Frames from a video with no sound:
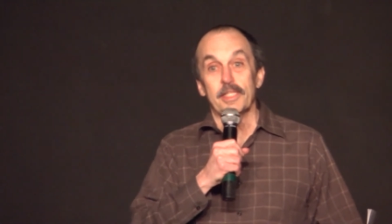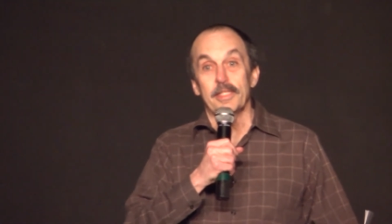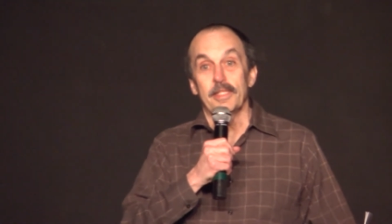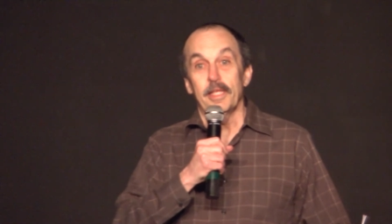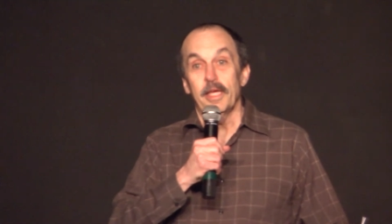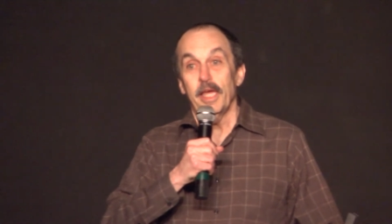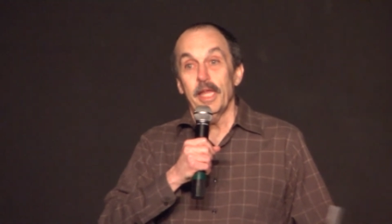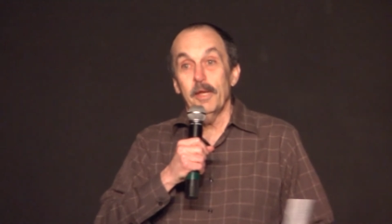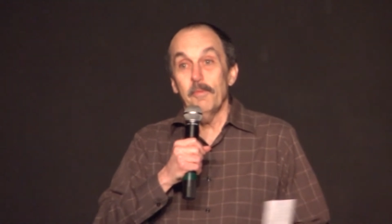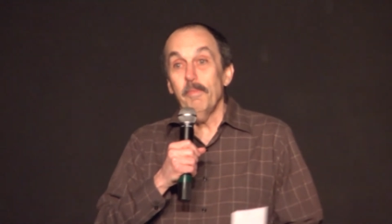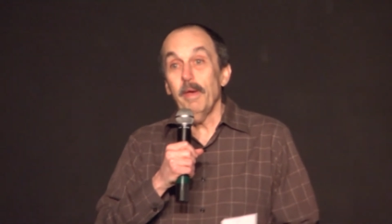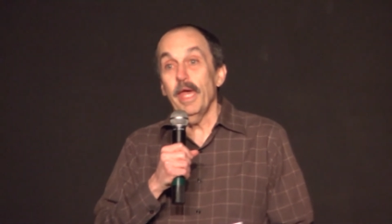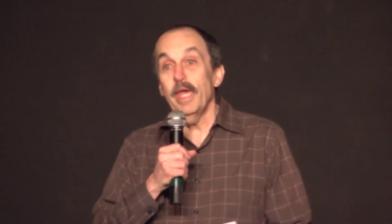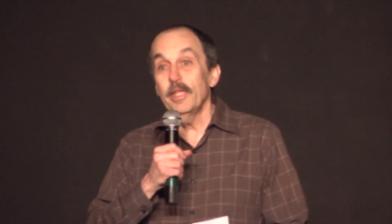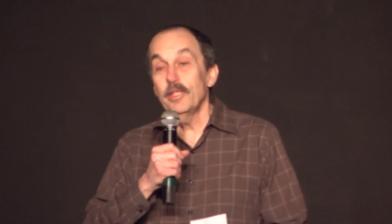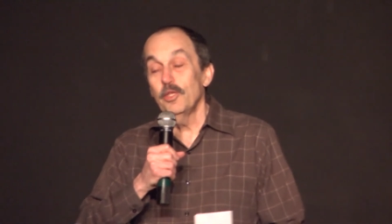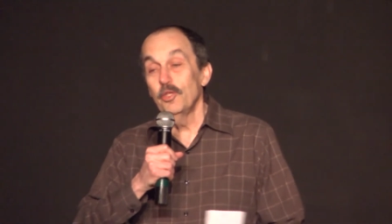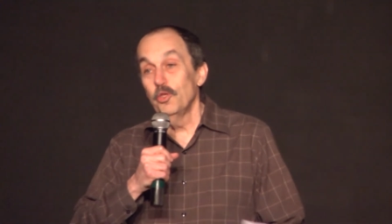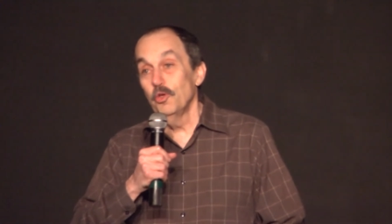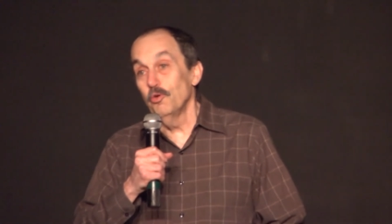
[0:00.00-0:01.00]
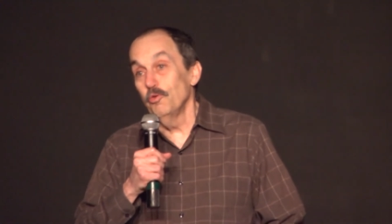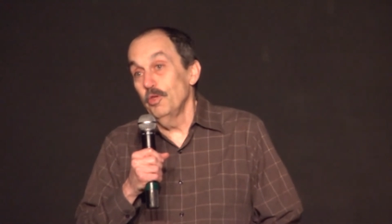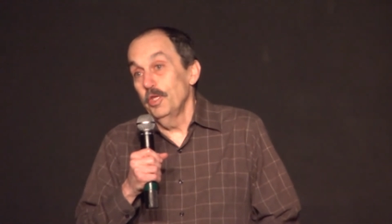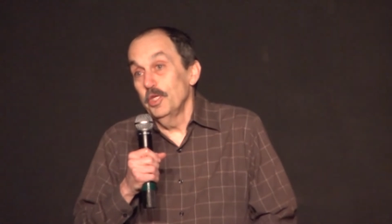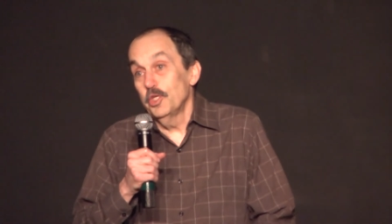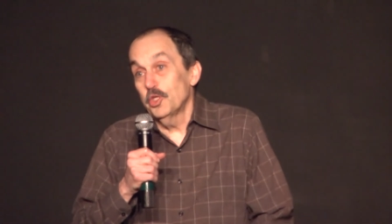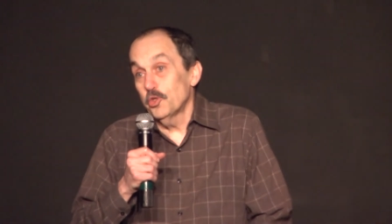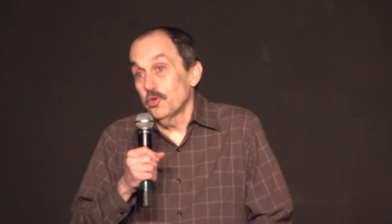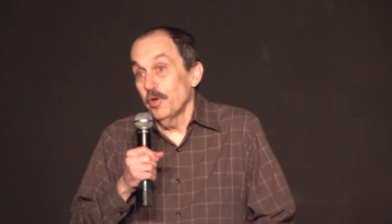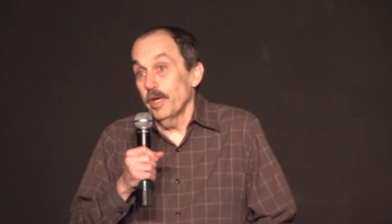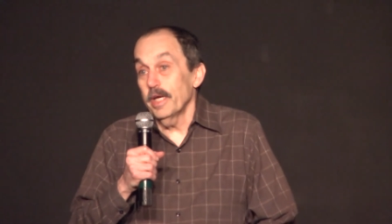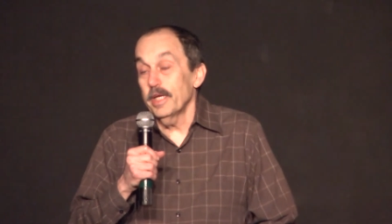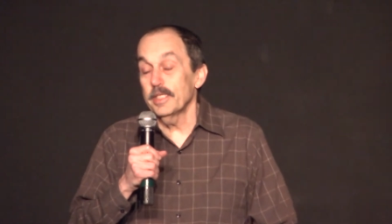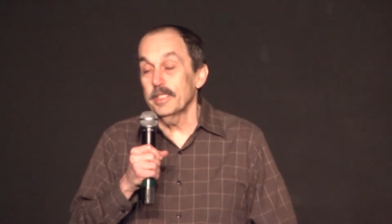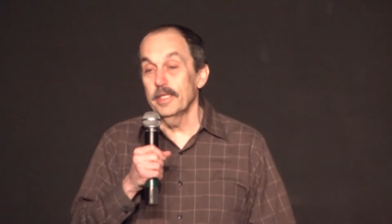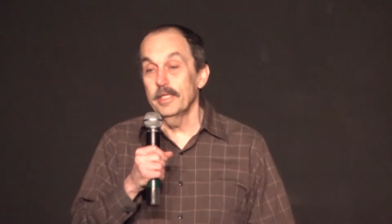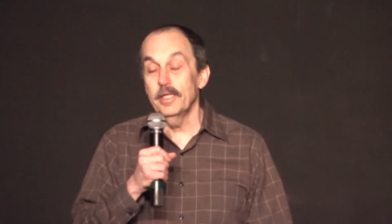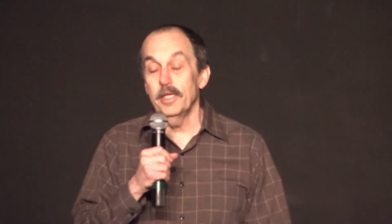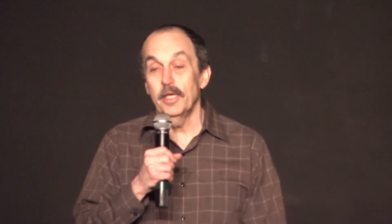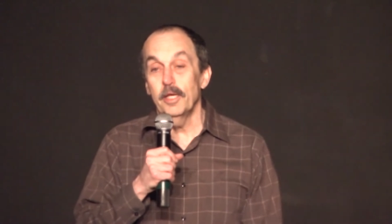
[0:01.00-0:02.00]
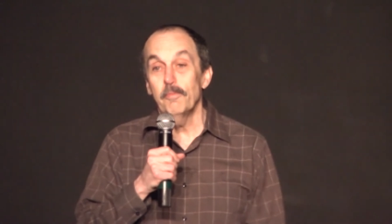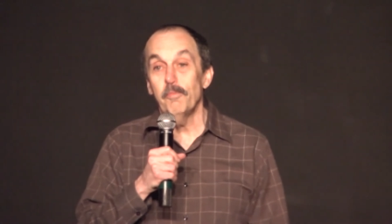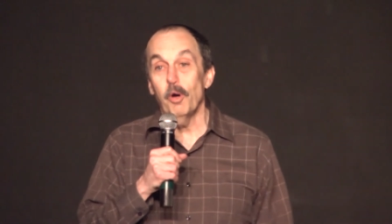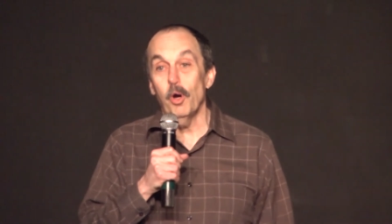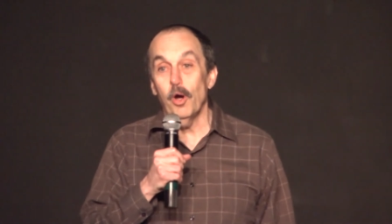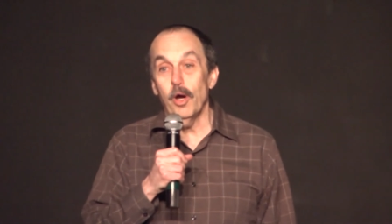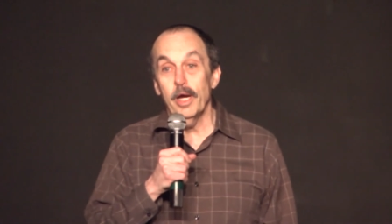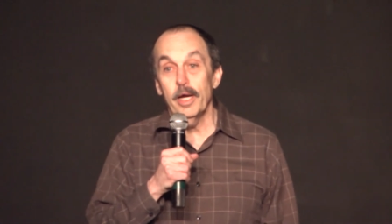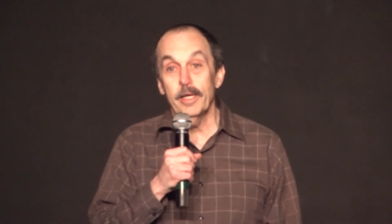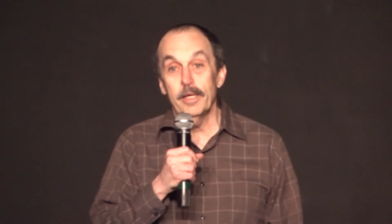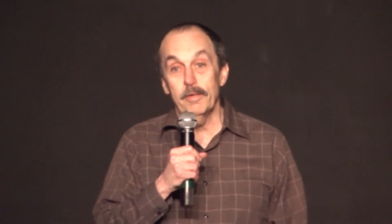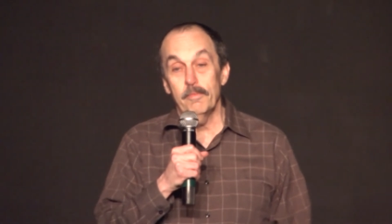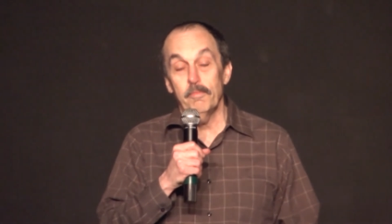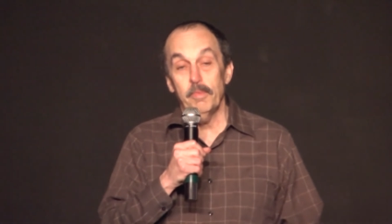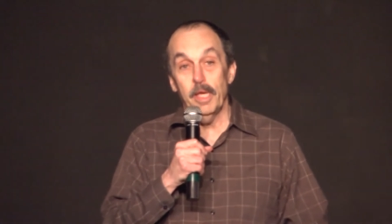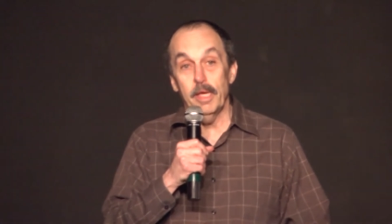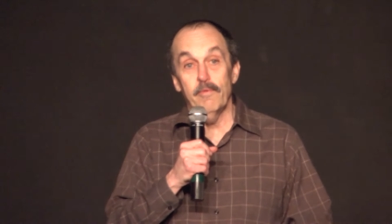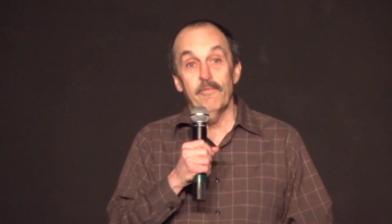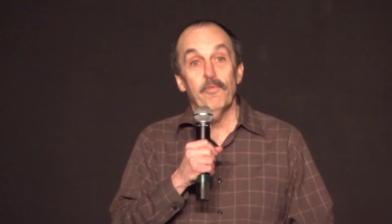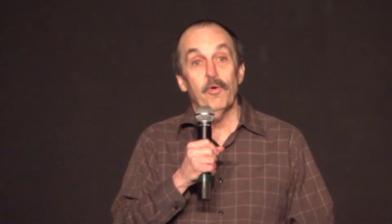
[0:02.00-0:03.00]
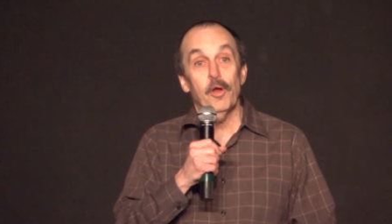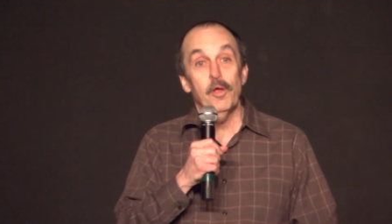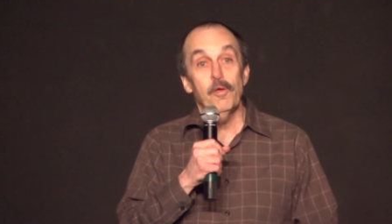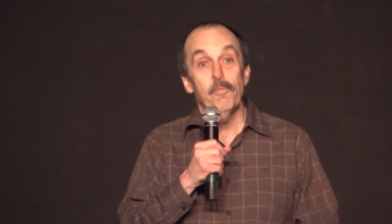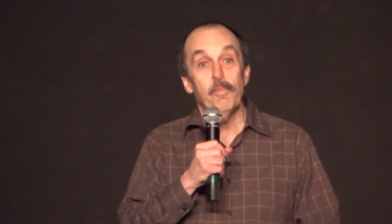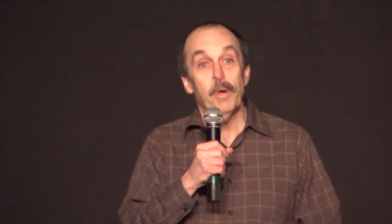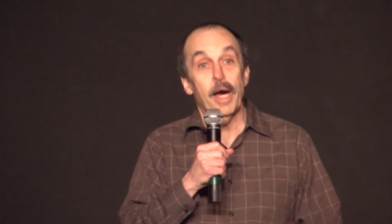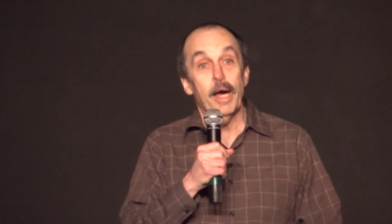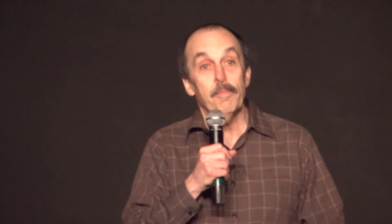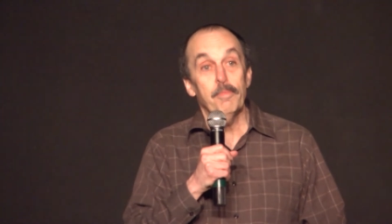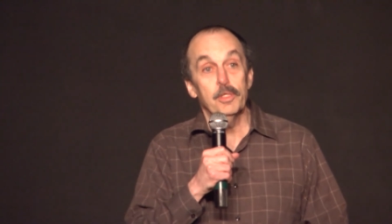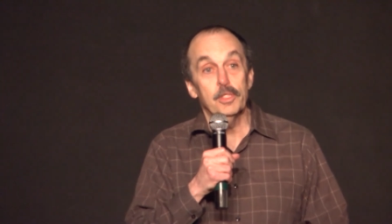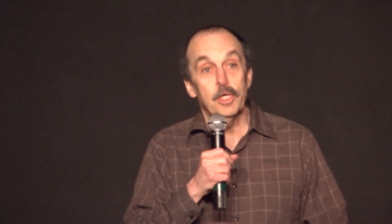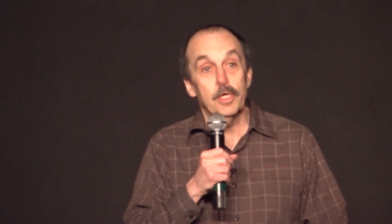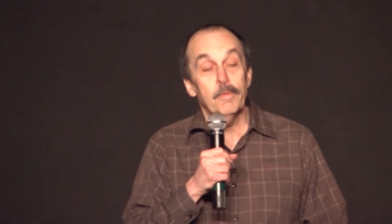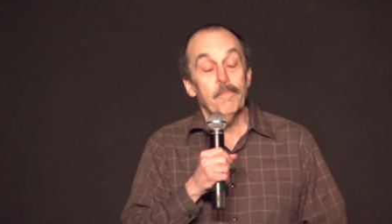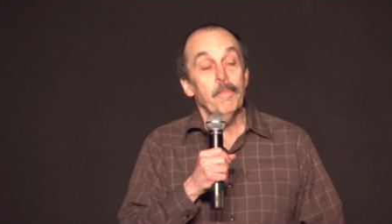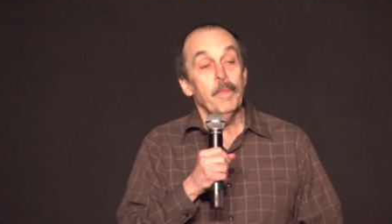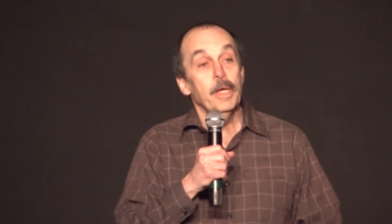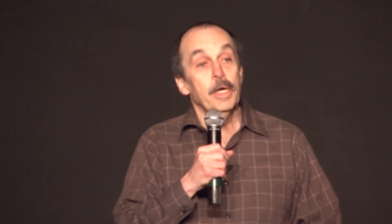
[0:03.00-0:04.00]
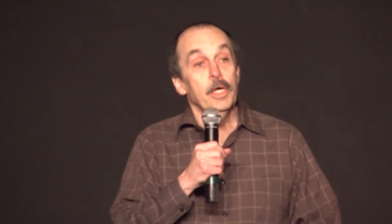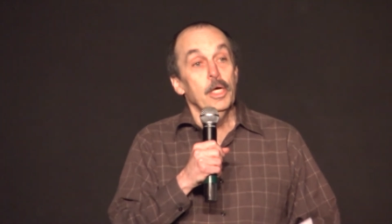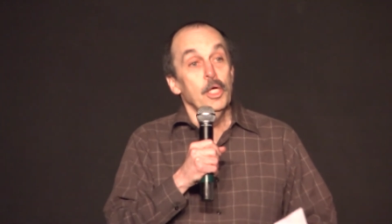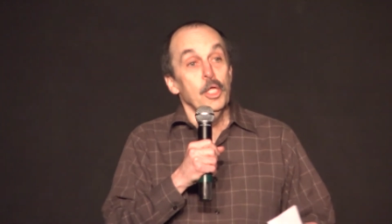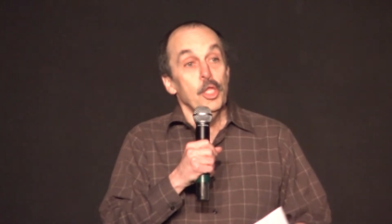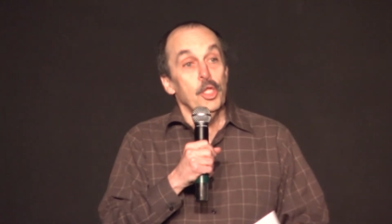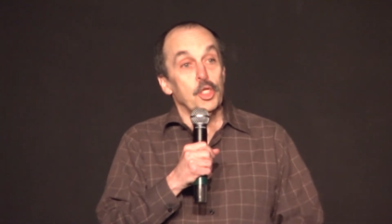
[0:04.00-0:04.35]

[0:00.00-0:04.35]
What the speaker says: and they're getting paid to do these tricks in a bar, and being very popular.